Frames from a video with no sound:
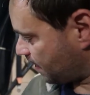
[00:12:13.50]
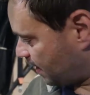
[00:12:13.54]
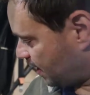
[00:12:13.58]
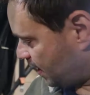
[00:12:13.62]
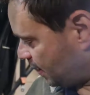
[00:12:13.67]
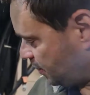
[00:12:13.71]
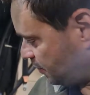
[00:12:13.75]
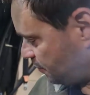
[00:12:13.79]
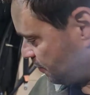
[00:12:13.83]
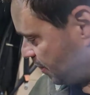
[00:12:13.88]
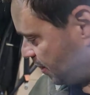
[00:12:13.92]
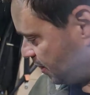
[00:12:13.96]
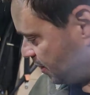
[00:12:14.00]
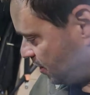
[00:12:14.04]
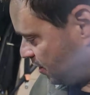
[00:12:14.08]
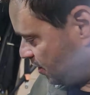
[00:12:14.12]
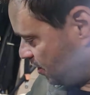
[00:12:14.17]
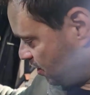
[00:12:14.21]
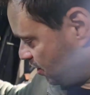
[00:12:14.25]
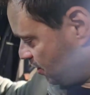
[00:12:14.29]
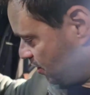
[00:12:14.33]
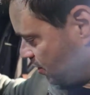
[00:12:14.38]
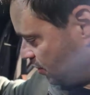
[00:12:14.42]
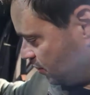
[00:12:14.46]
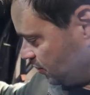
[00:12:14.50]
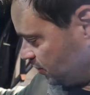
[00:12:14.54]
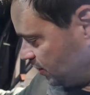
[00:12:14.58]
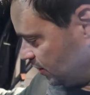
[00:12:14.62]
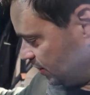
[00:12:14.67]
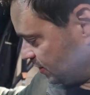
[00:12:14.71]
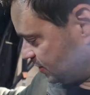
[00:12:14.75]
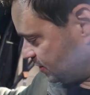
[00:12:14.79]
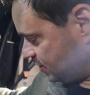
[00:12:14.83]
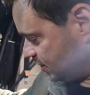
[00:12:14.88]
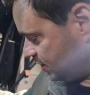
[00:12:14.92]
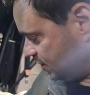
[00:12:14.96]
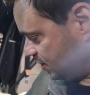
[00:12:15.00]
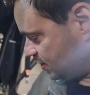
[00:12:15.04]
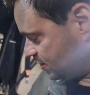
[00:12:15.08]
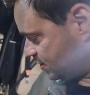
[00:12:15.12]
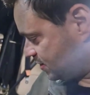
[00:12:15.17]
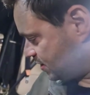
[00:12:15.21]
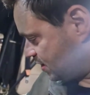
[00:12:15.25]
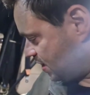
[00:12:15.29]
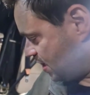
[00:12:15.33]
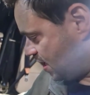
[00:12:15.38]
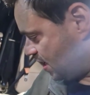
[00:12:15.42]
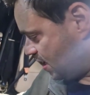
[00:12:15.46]
Anyway, this
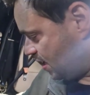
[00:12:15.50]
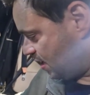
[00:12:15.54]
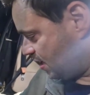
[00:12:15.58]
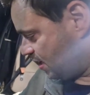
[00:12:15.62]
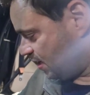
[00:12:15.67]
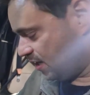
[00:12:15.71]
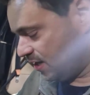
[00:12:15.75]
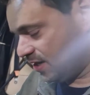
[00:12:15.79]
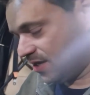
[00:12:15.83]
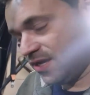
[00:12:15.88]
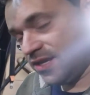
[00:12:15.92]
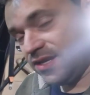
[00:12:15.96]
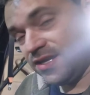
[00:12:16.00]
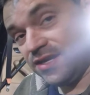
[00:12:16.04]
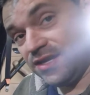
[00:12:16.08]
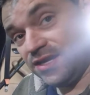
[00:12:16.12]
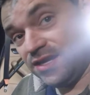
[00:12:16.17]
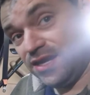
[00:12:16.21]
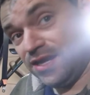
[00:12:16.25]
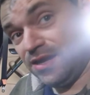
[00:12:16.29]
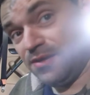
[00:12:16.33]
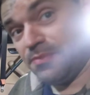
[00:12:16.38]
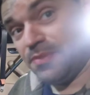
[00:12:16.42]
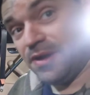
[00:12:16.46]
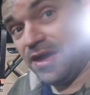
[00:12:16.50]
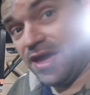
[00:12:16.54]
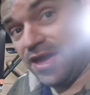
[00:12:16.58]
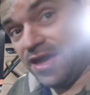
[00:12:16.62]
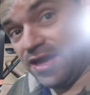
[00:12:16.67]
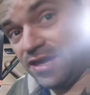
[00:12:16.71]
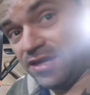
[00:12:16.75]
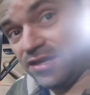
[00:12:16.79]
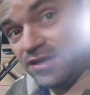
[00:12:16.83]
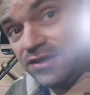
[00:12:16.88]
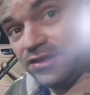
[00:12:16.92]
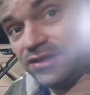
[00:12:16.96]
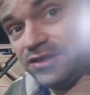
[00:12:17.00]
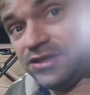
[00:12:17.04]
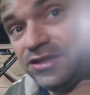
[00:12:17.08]
is a eBay